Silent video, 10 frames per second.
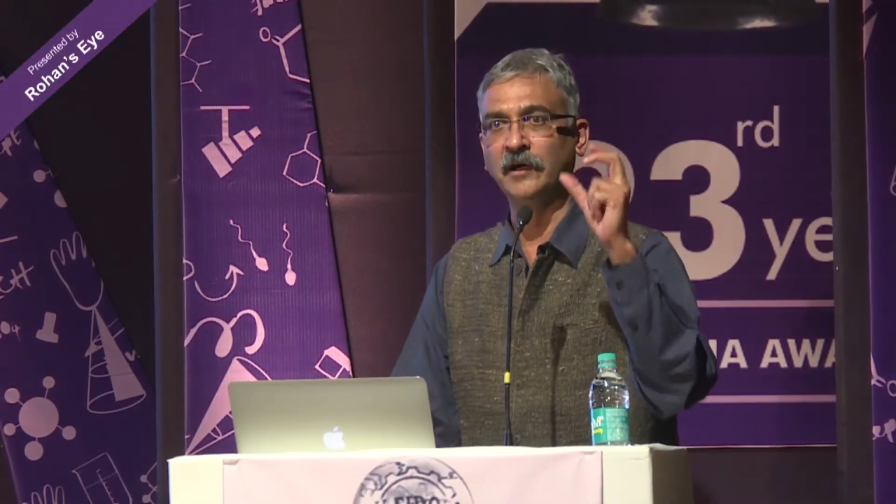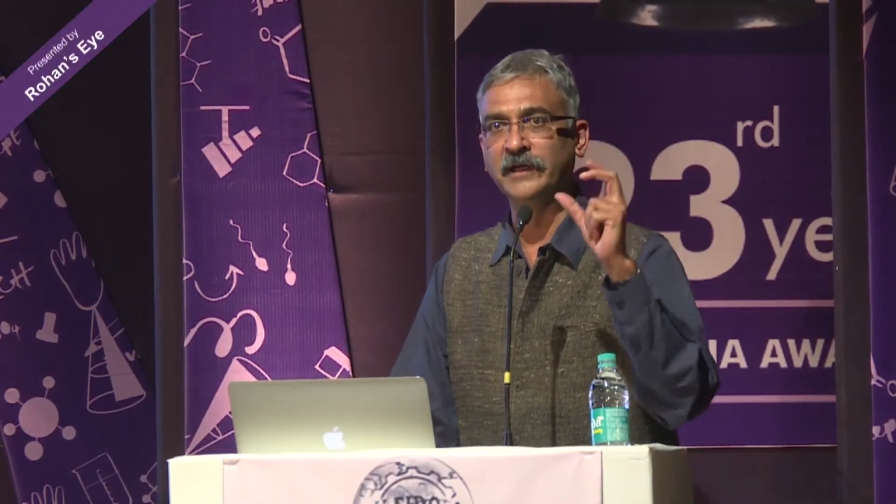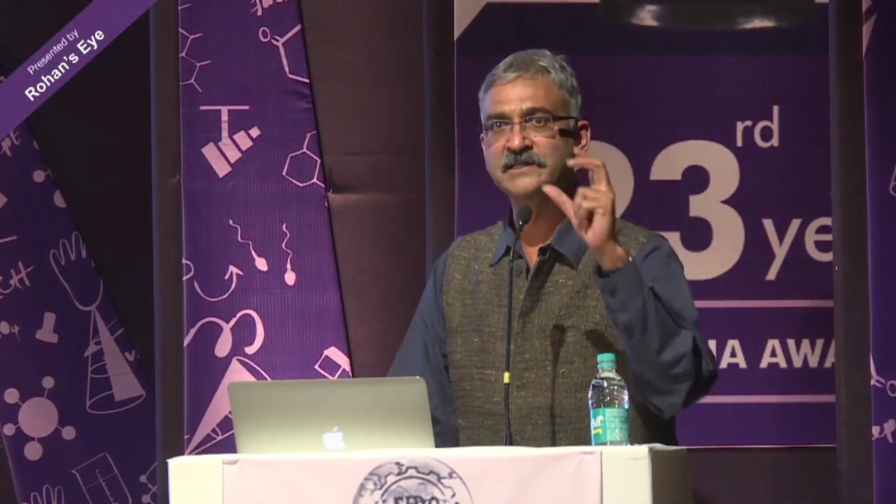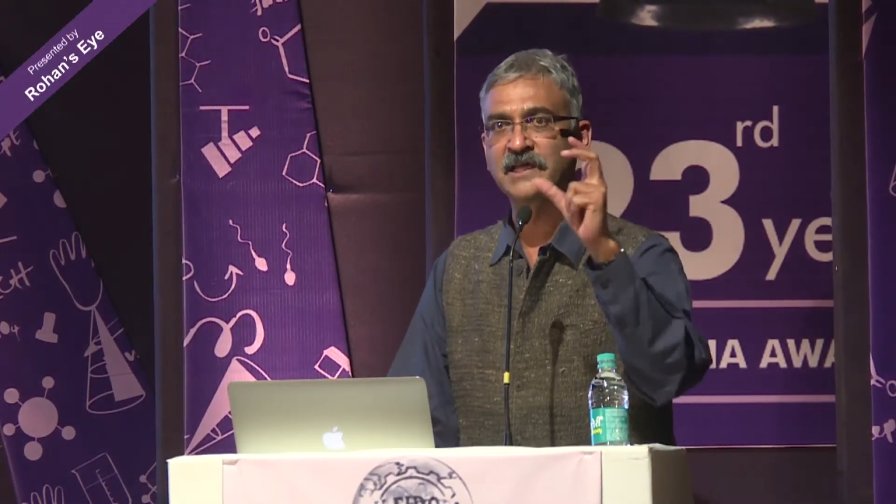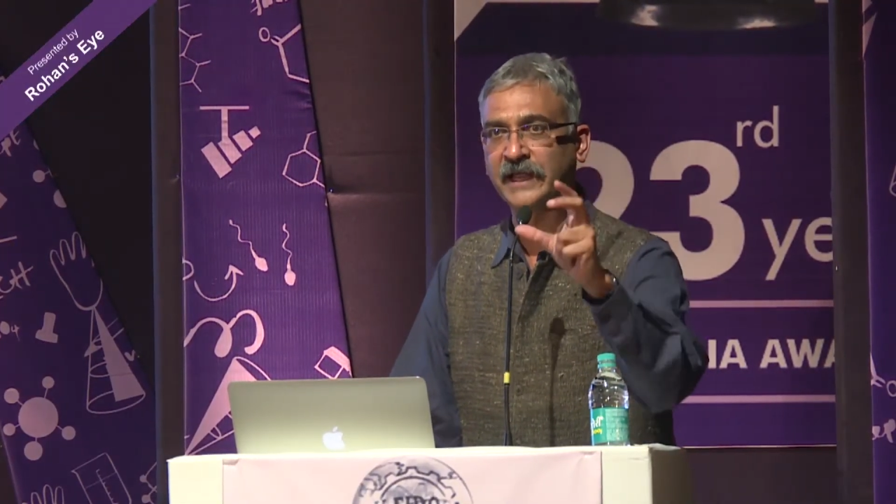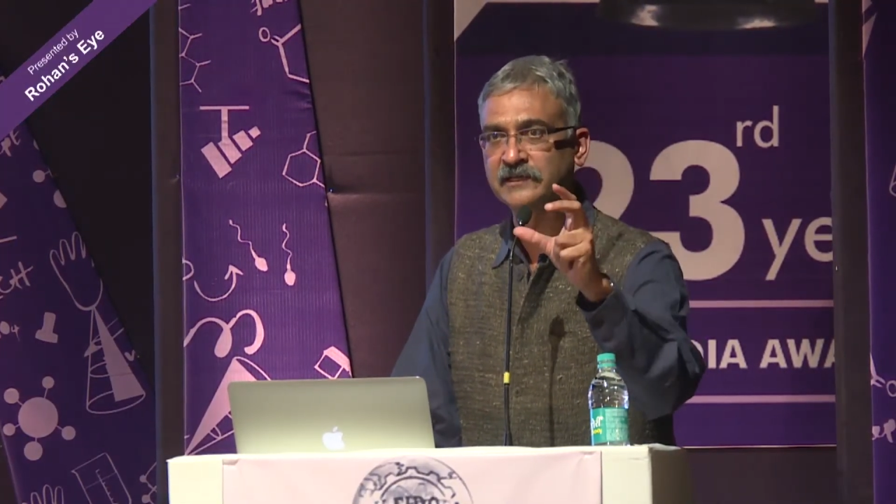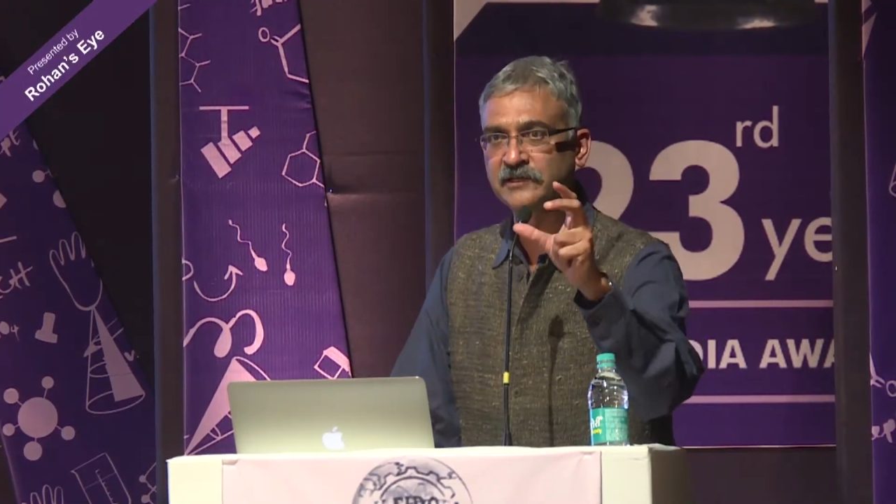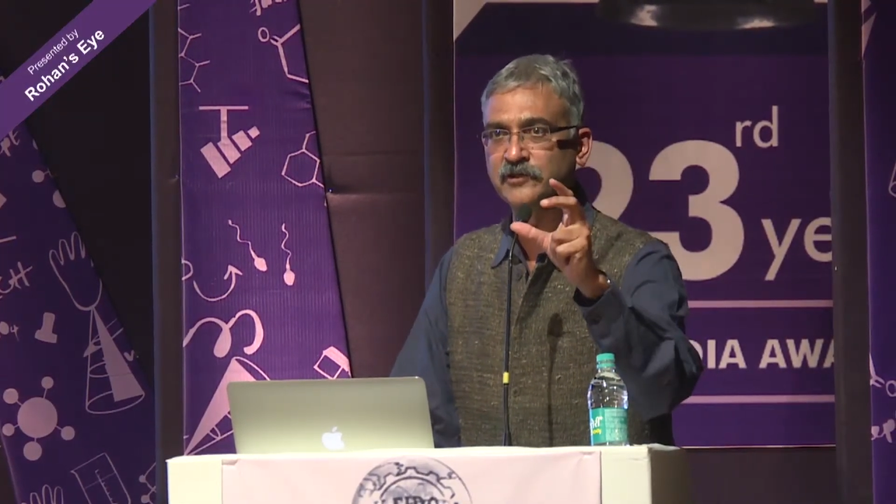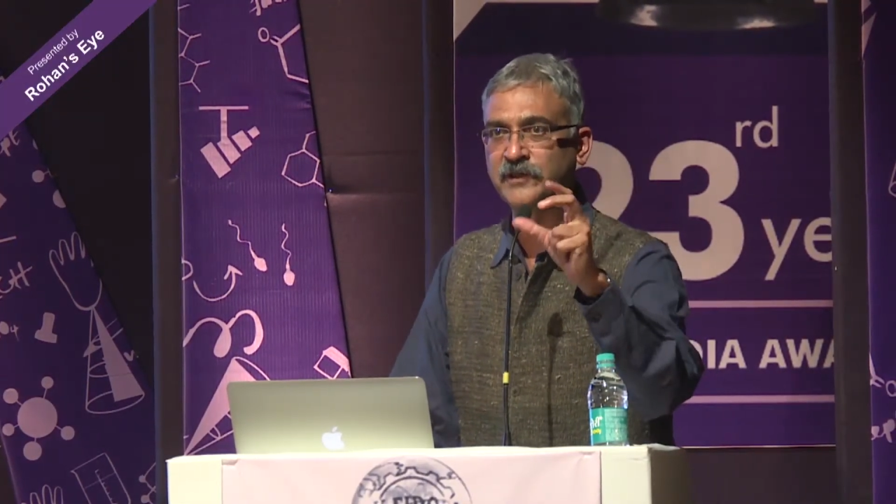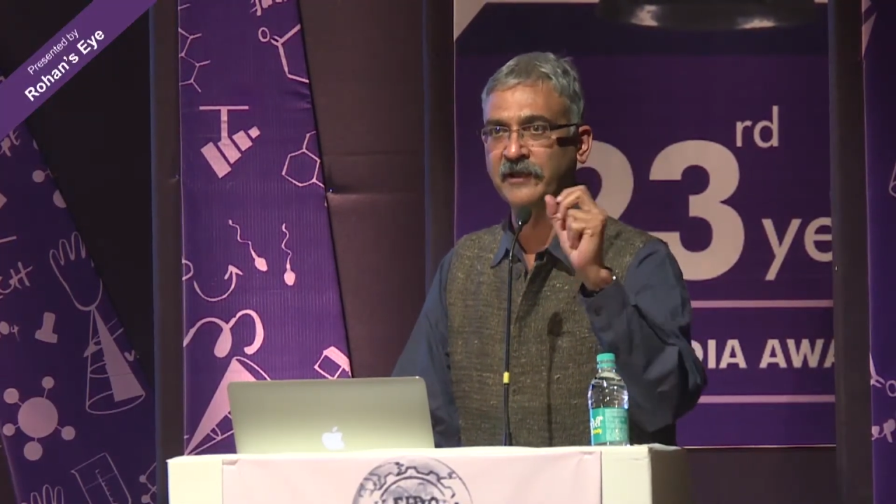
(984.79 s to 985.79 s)
is
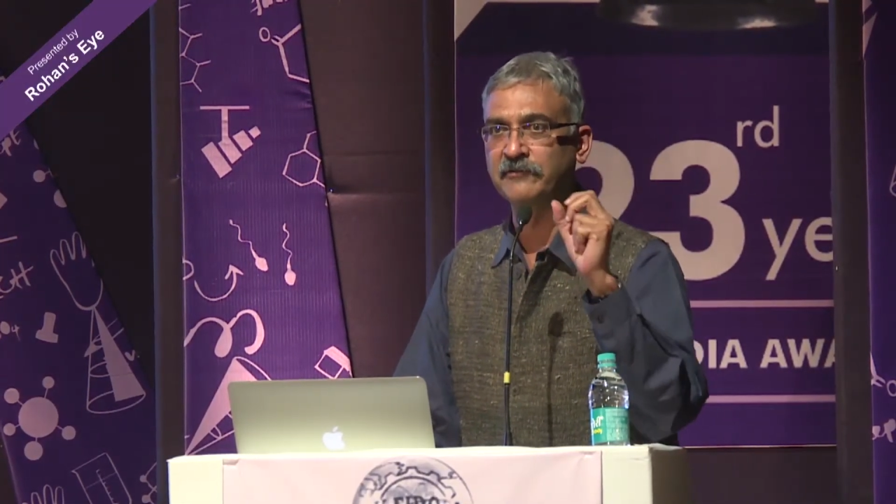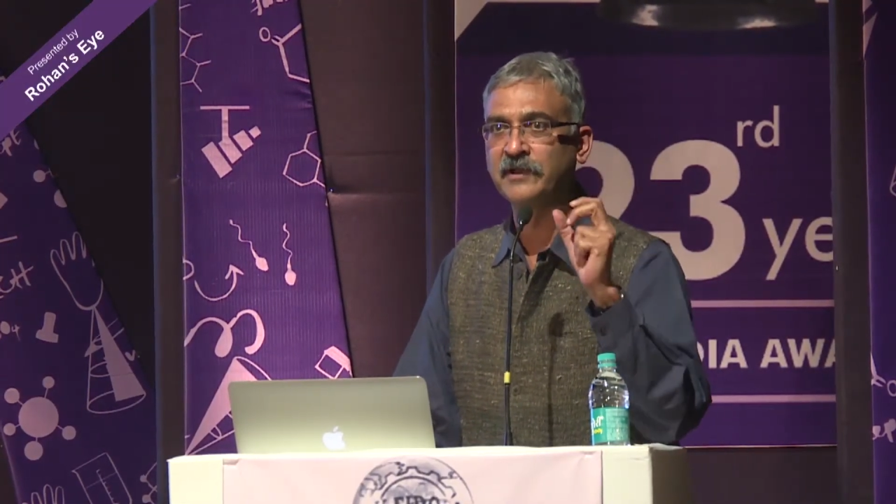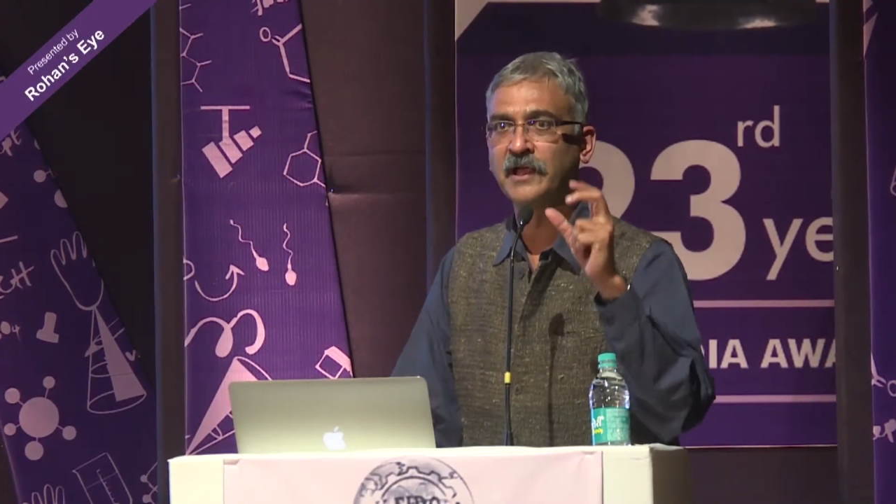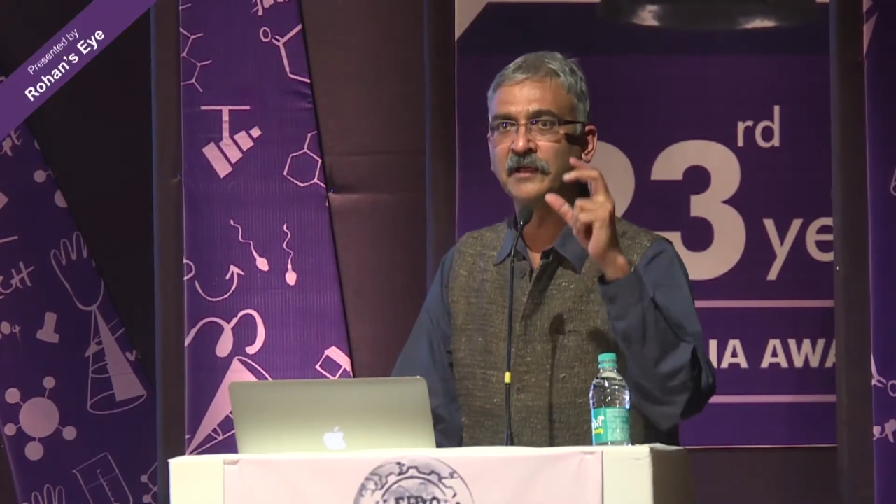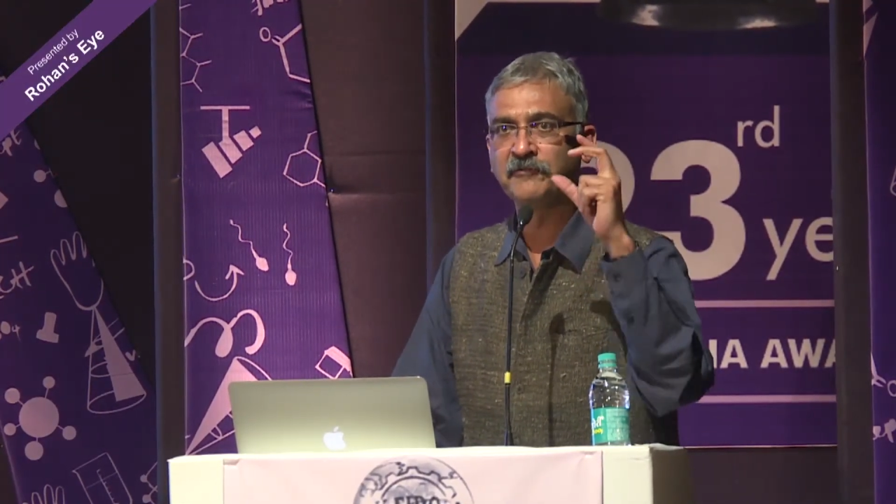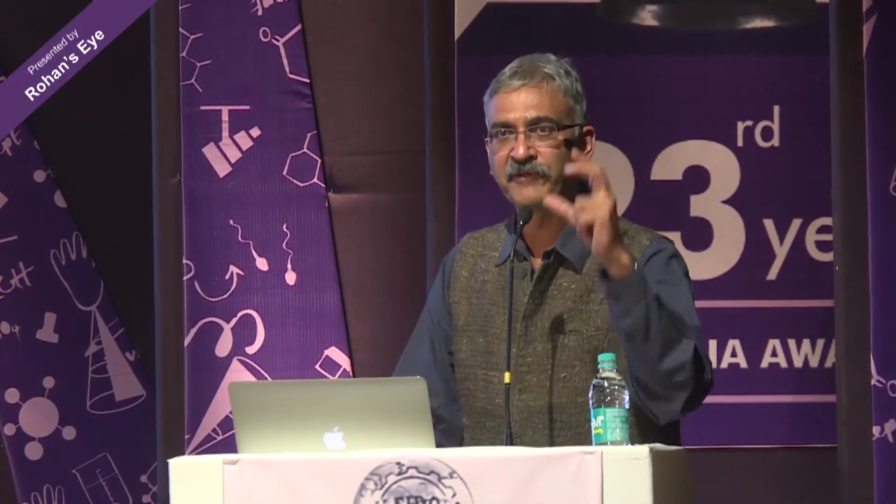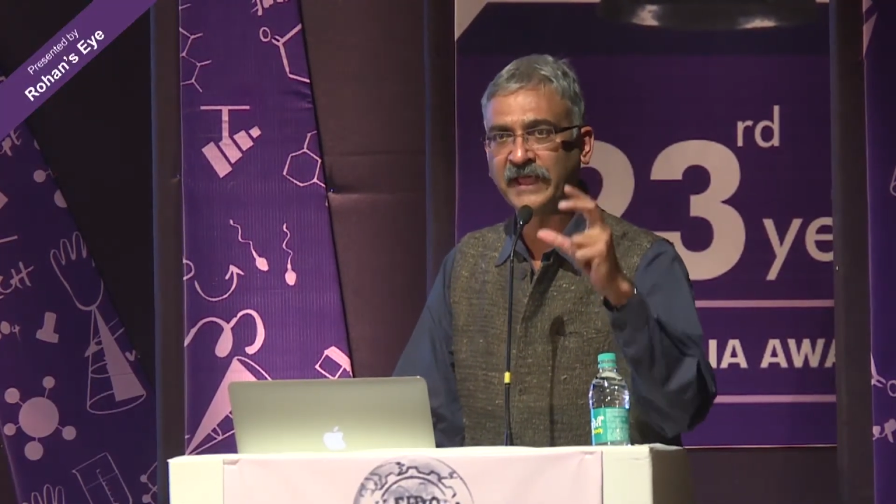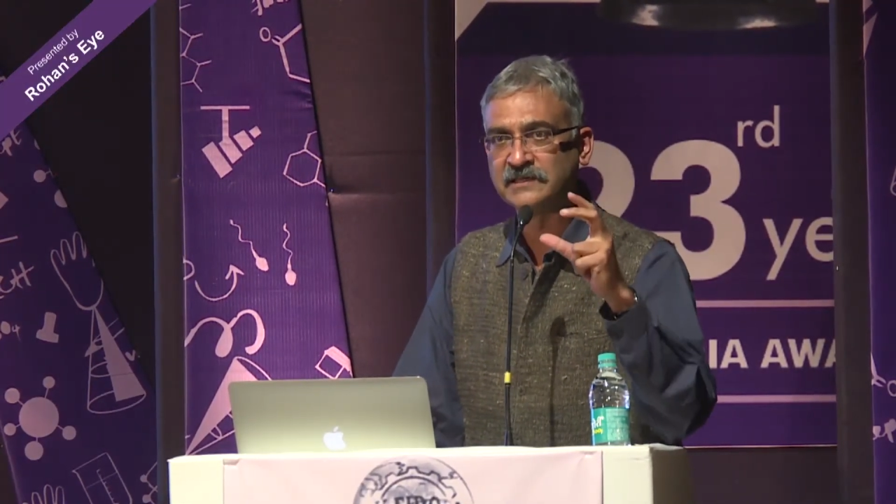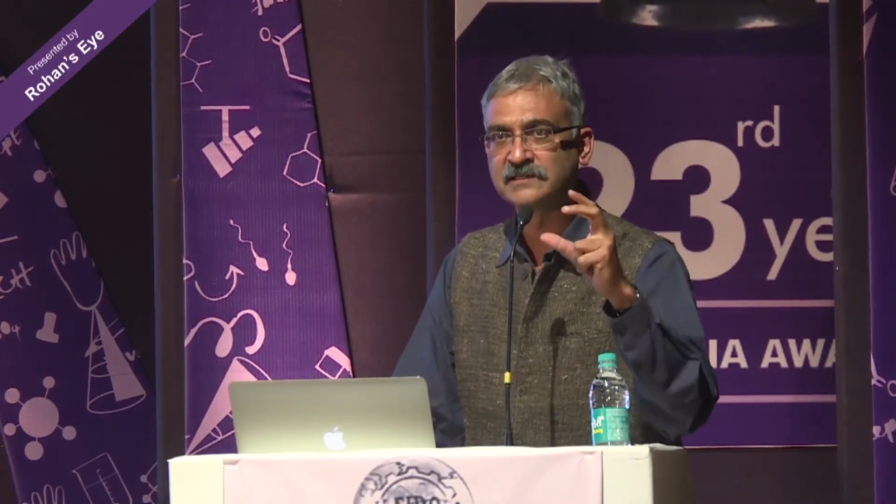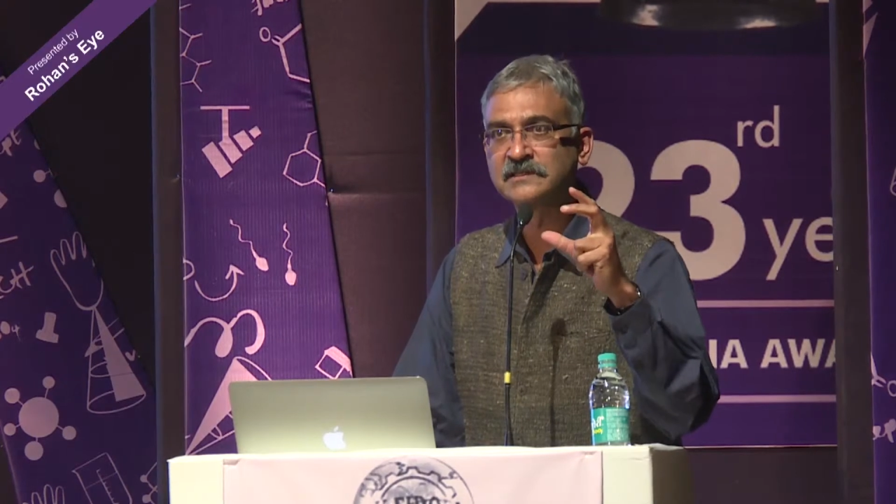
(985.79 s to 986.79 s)
connected to that
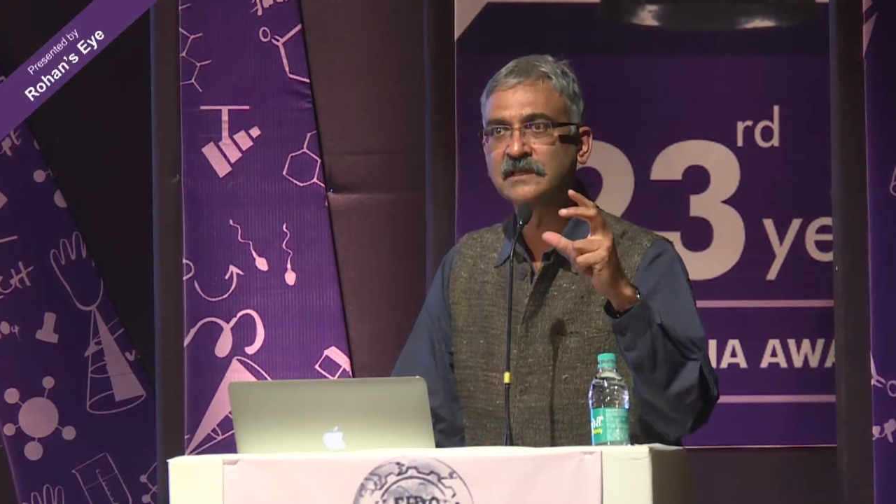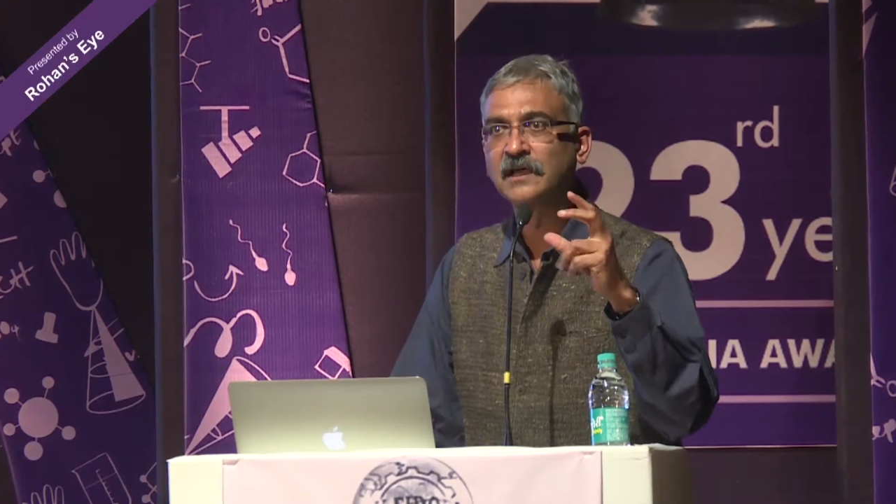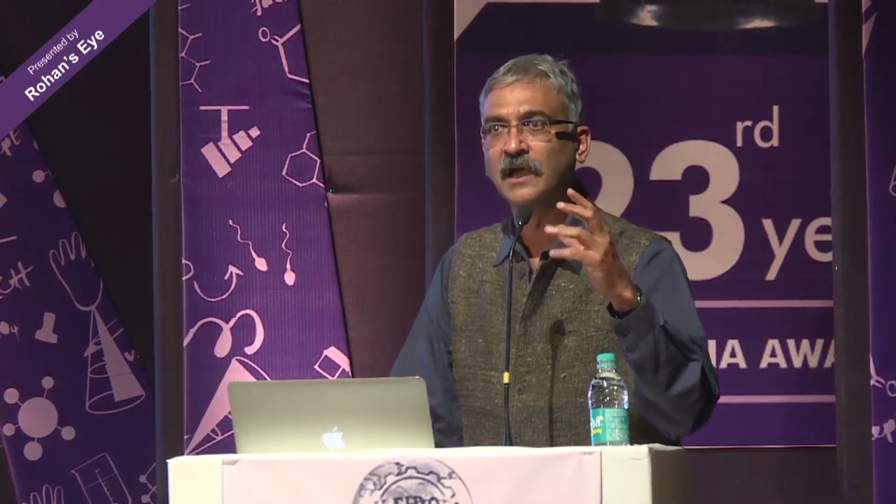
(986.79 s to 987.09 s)
face